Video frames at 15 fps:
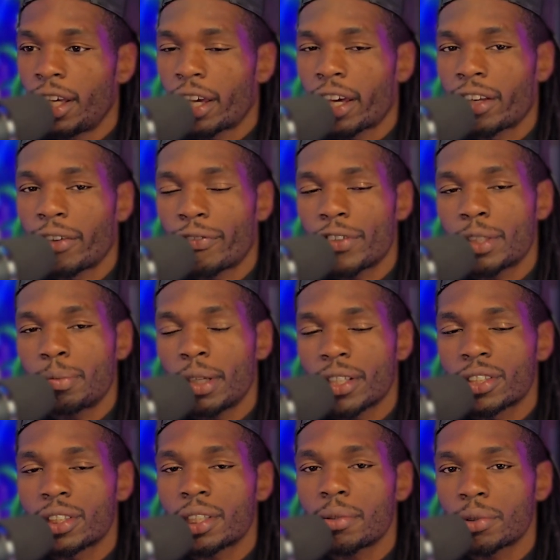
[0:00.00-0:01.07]
And if it's being
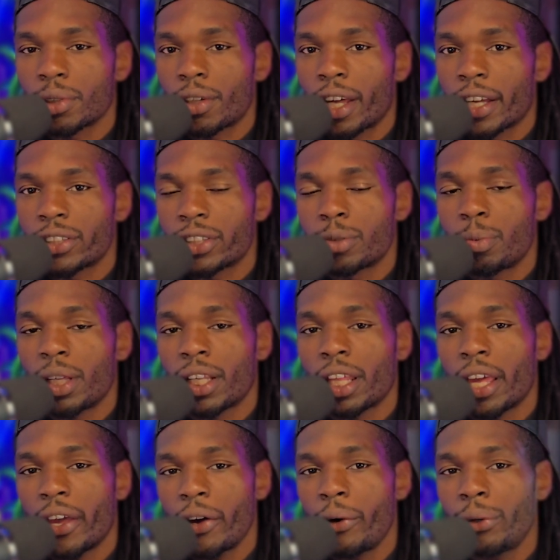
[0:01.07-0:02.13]
centralized, it's being
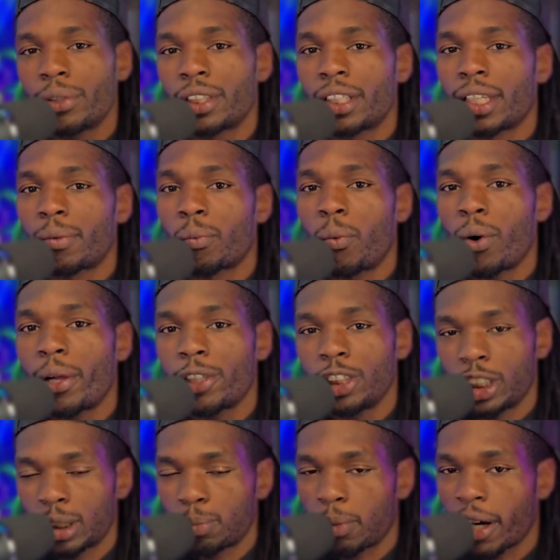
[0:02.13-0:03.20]
held in one
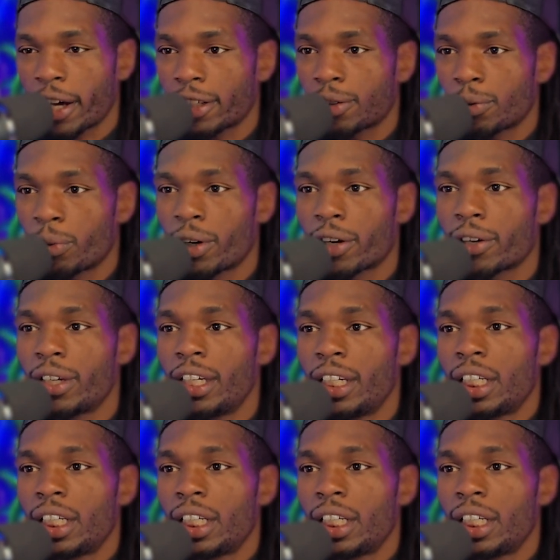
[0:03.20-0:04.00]
spot where